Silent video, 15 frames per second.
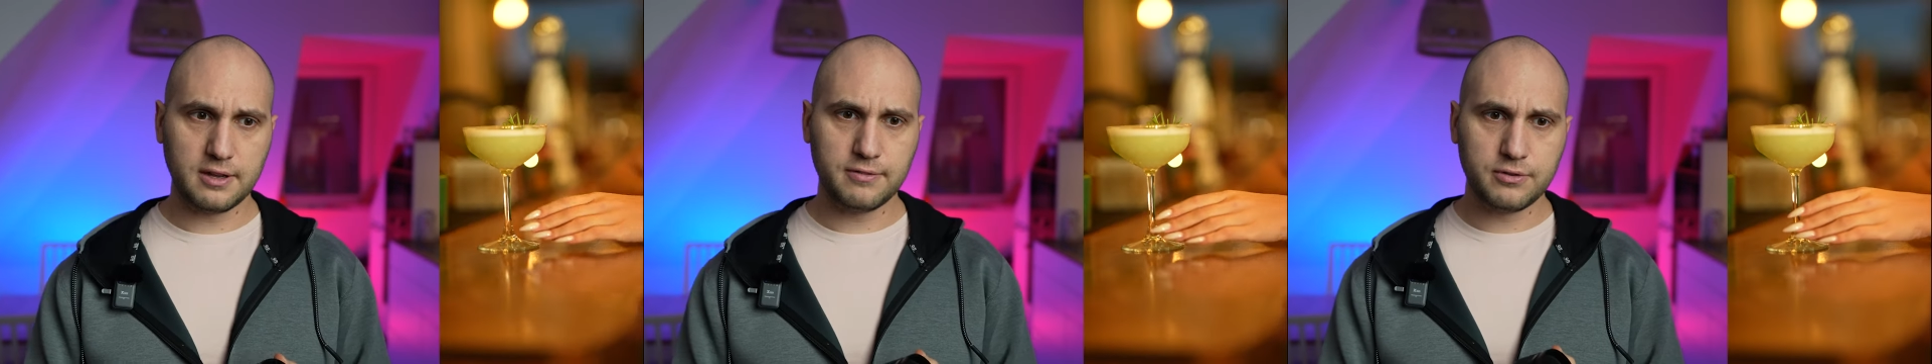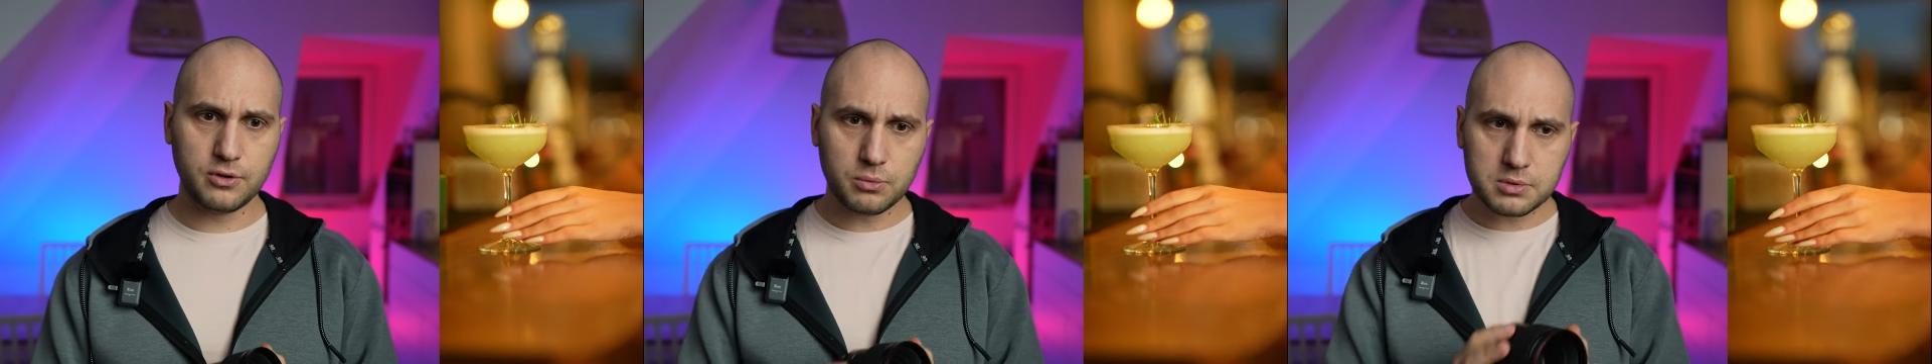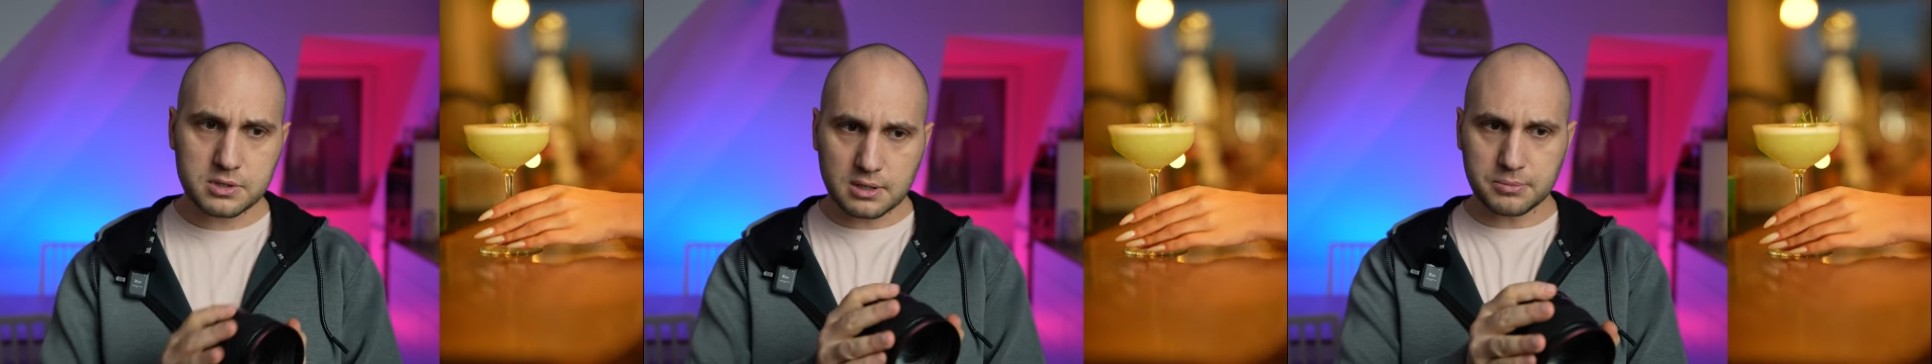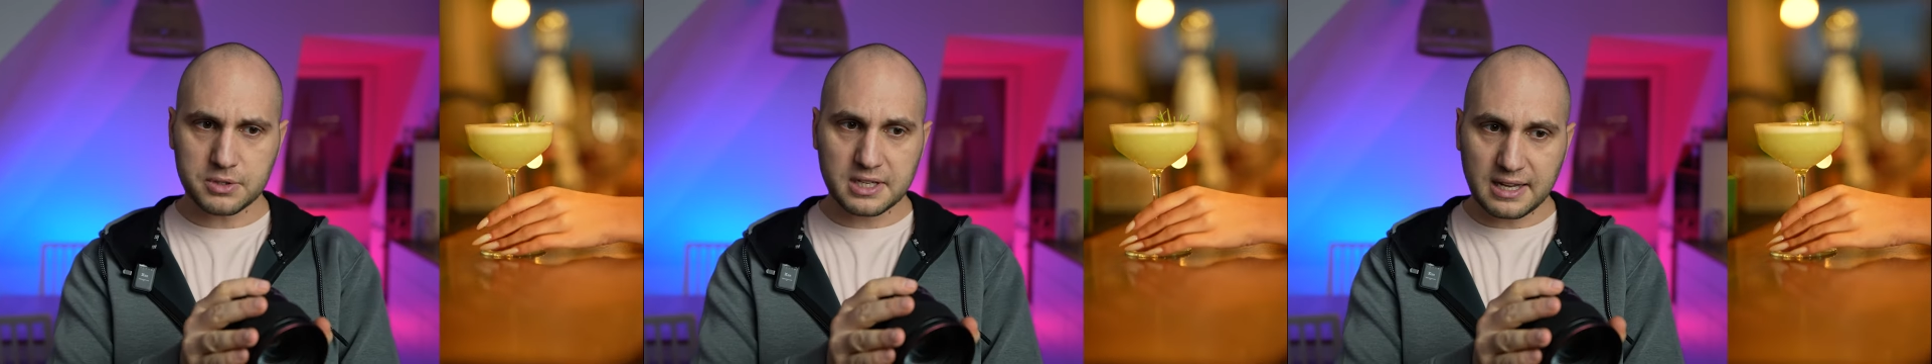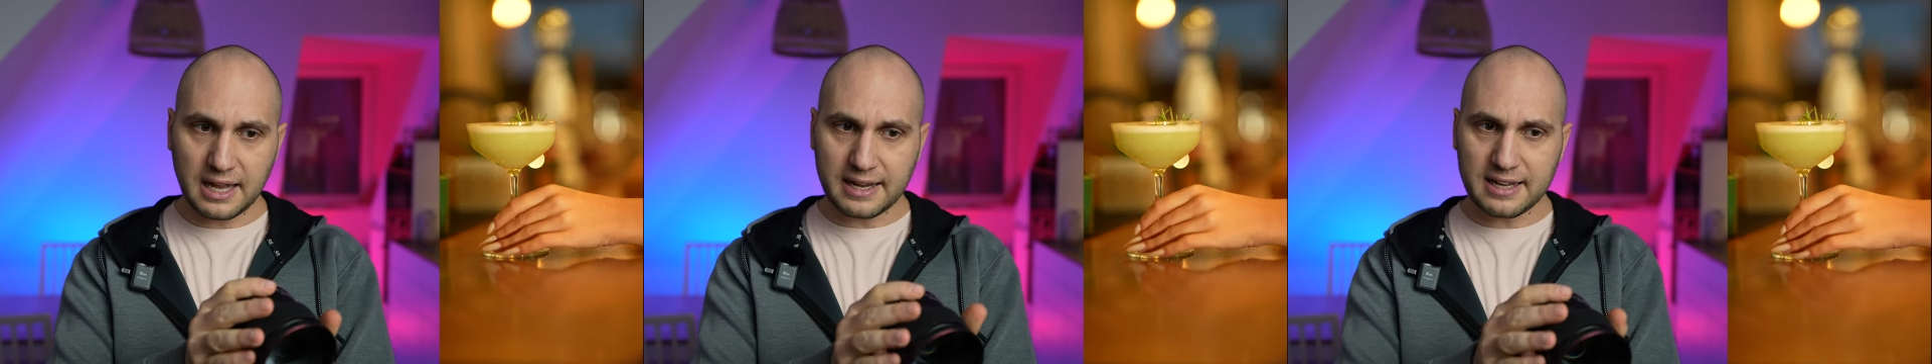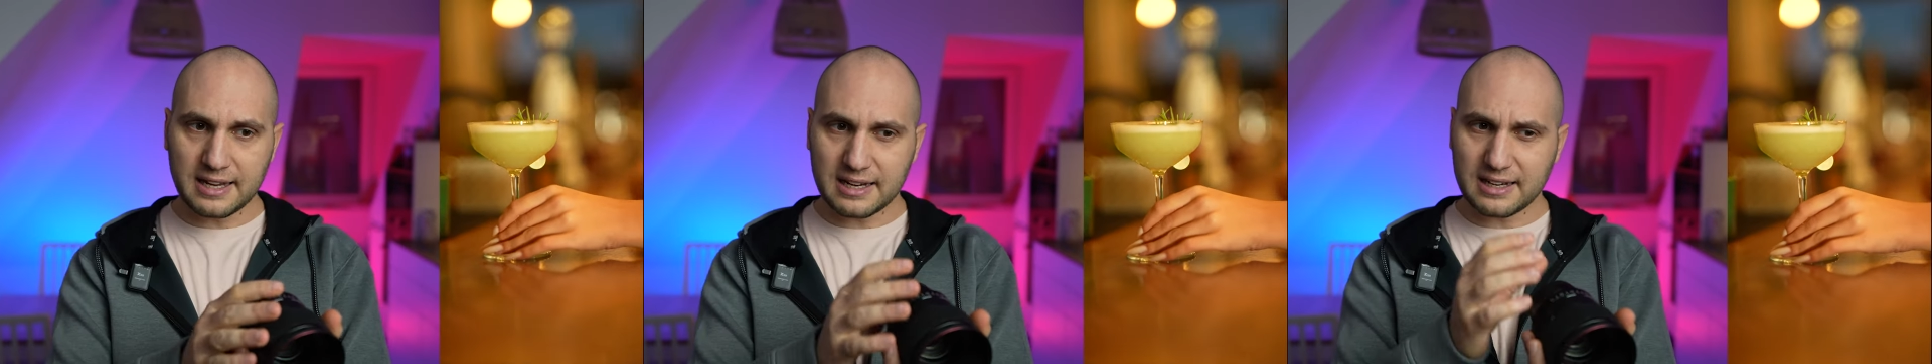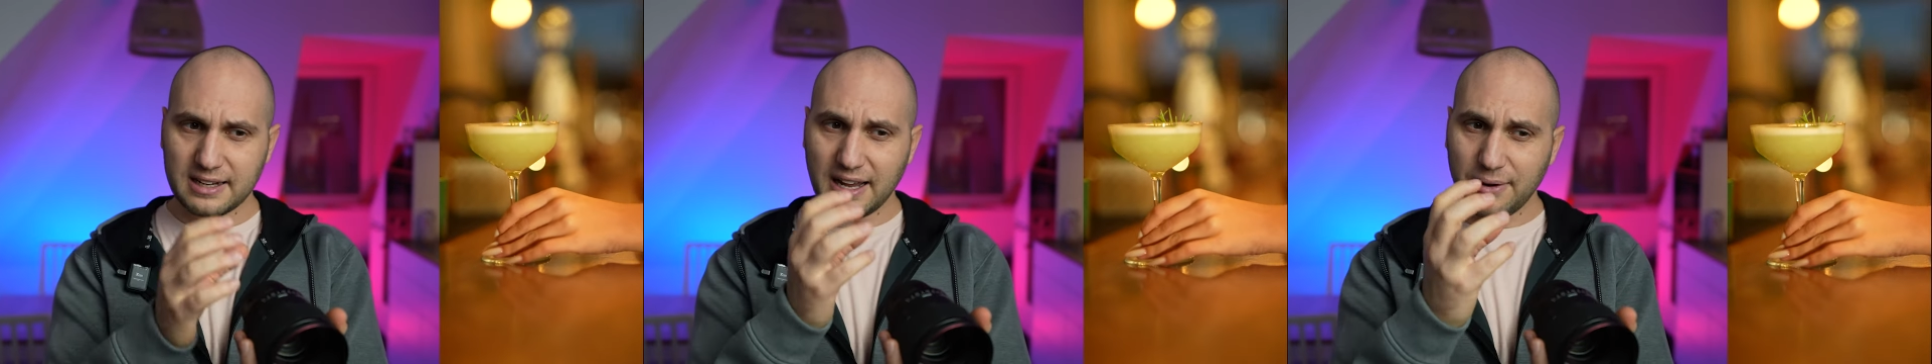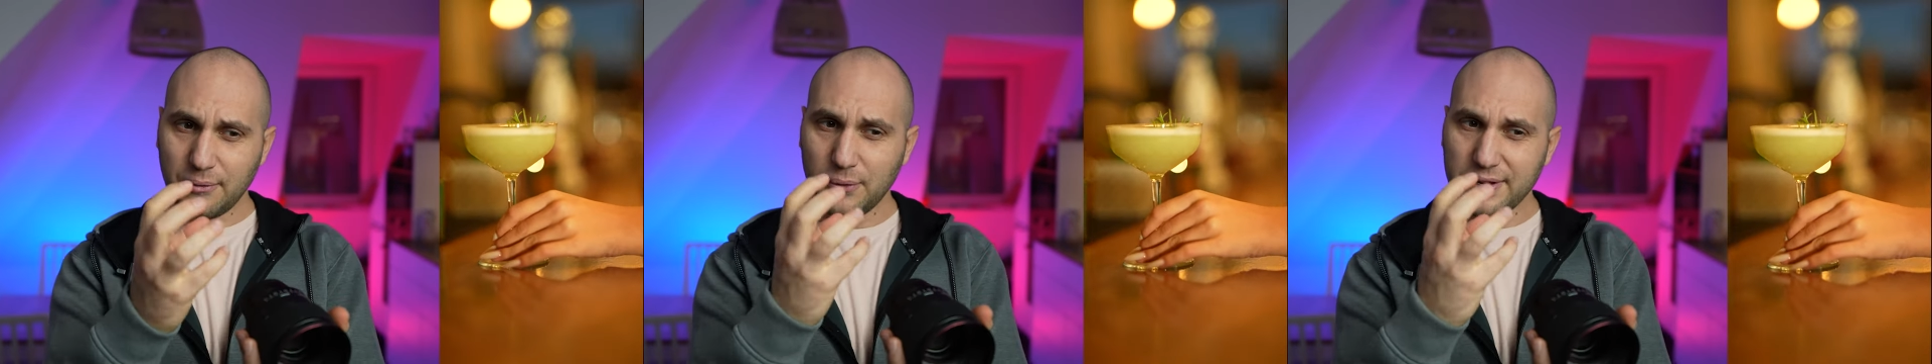I film something, I can
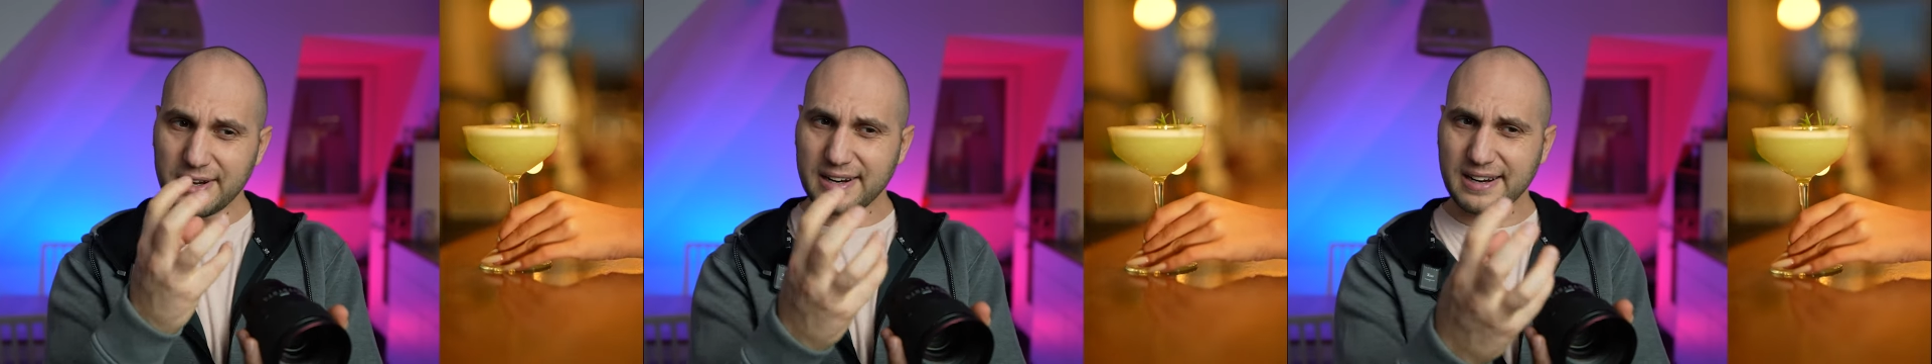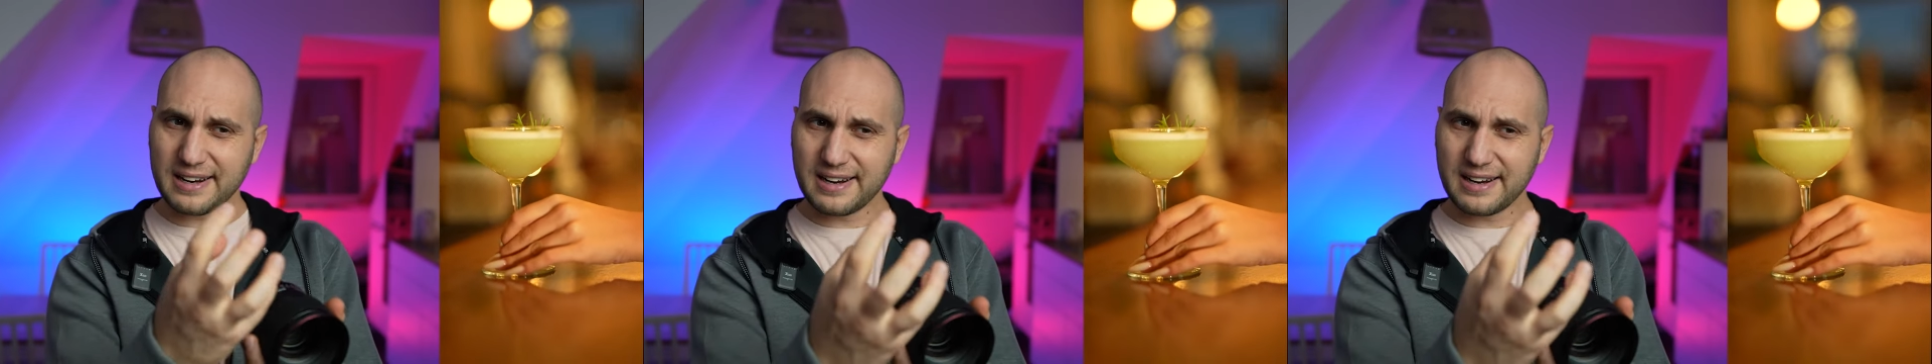I want to